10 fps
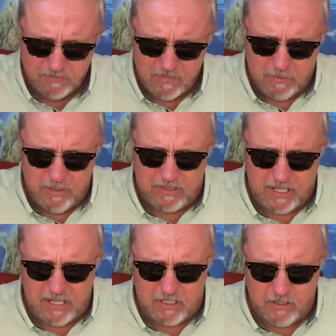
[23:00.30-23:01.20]
And we
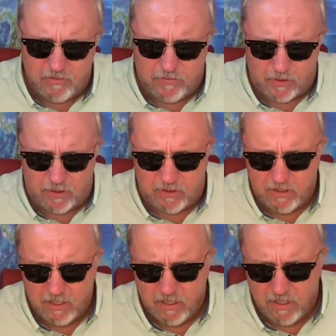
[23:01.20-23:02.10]
thank you for
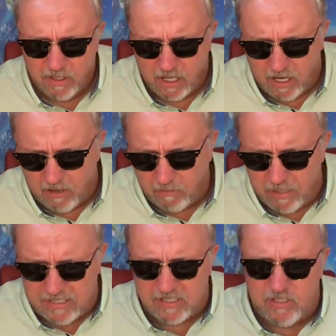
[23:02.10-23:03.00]
our
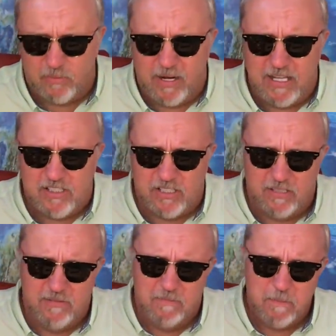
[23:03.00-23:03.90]

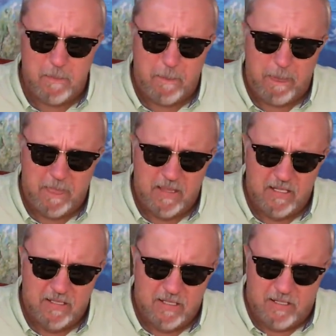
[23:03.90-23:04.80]
restoration.
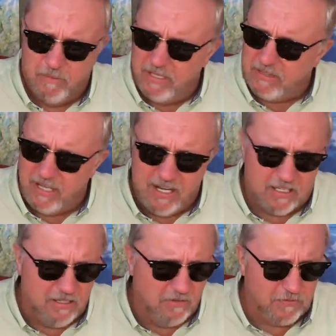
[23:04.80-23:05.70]
We thank
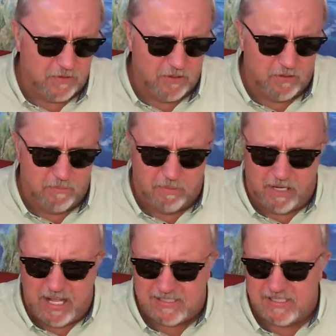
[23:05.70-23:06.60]
you for your
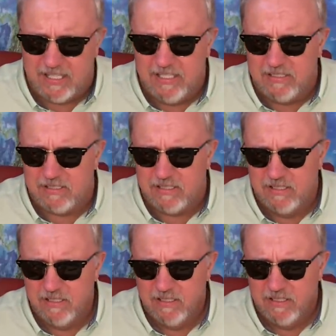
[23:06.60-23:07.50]
blessings
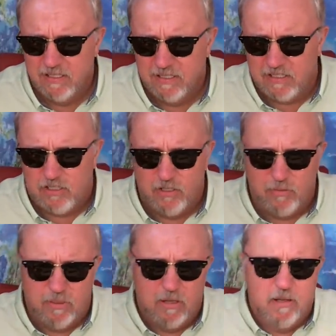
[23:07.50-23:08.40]
that
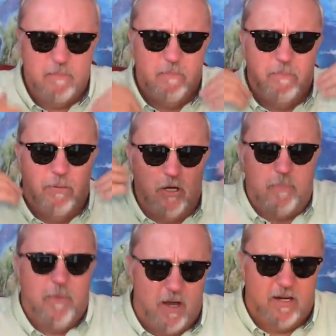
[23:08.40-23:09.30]
you put
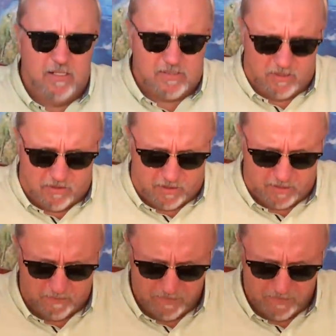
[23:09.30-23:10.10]
upon us, Lord.